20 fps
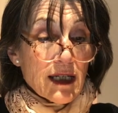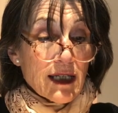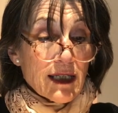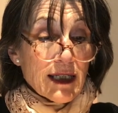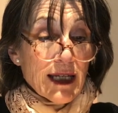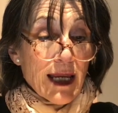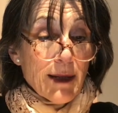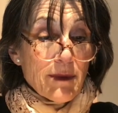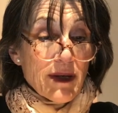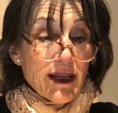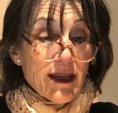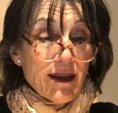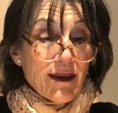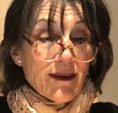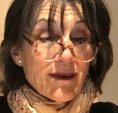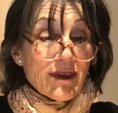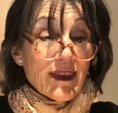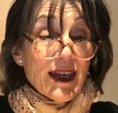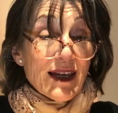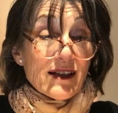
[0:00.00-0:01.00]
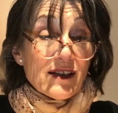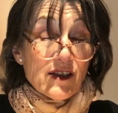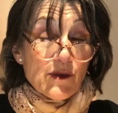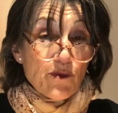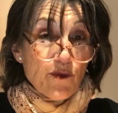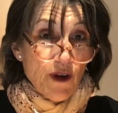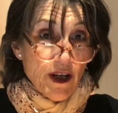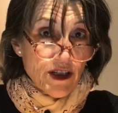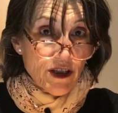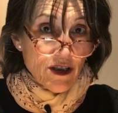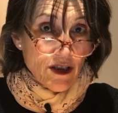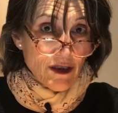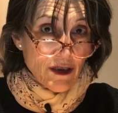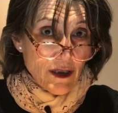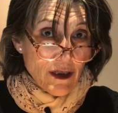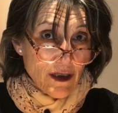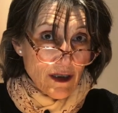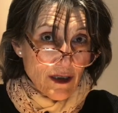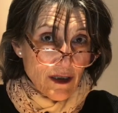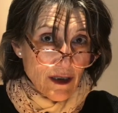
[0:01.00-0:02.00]
namely the expression
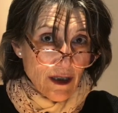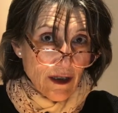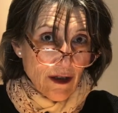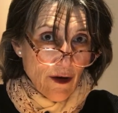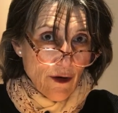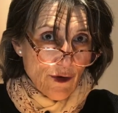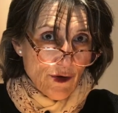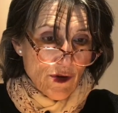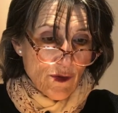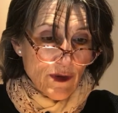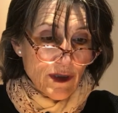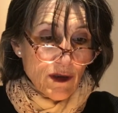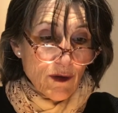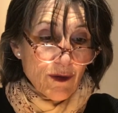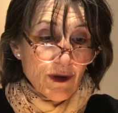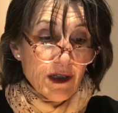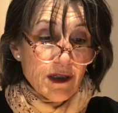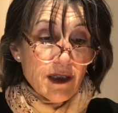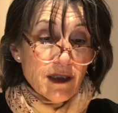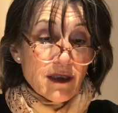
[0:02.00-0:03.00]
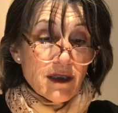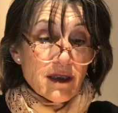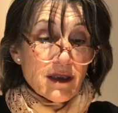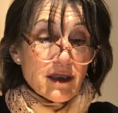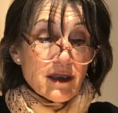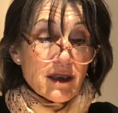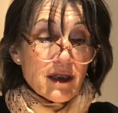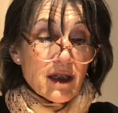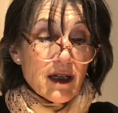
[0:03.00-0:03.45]
that goes with the words,